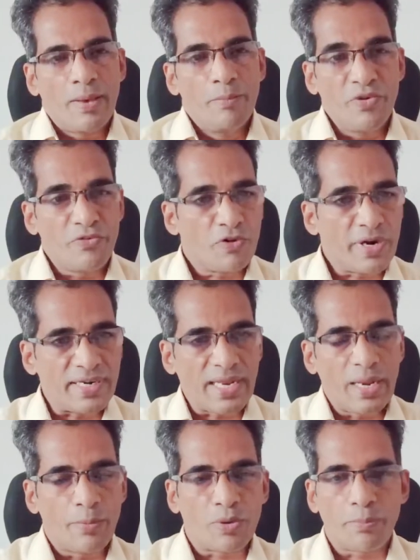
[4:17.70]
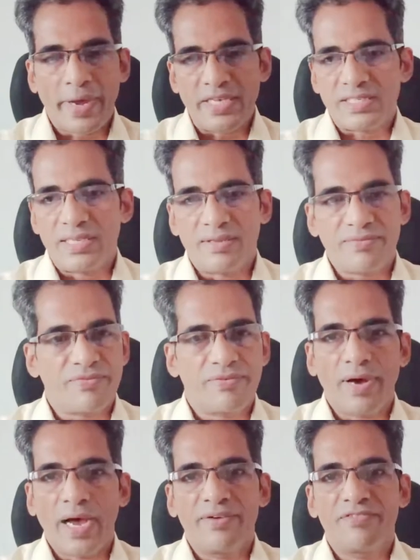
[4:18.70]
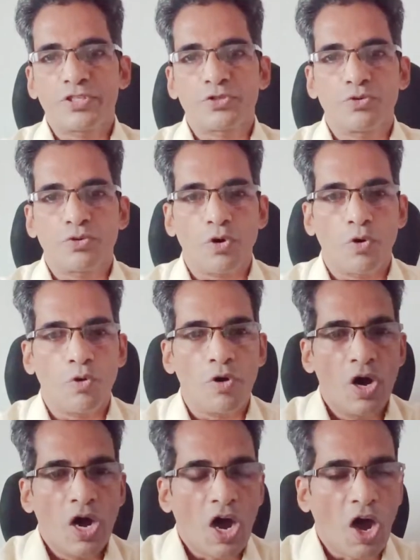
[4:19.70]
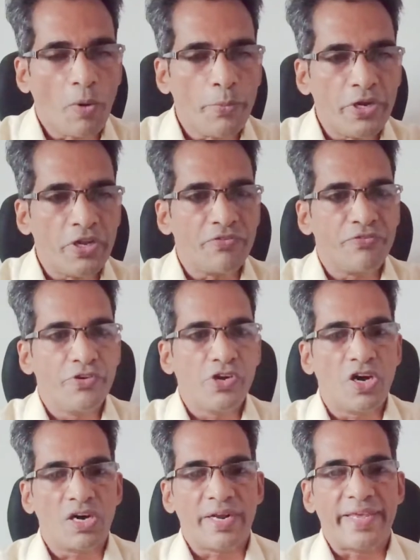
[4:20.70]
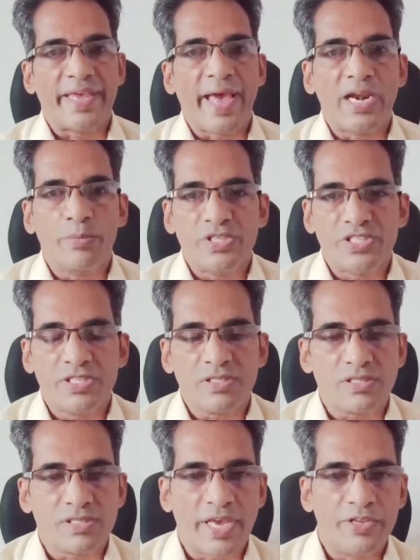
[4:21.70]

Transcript: Before I tell about myself, I wish to know how many of you are academicians?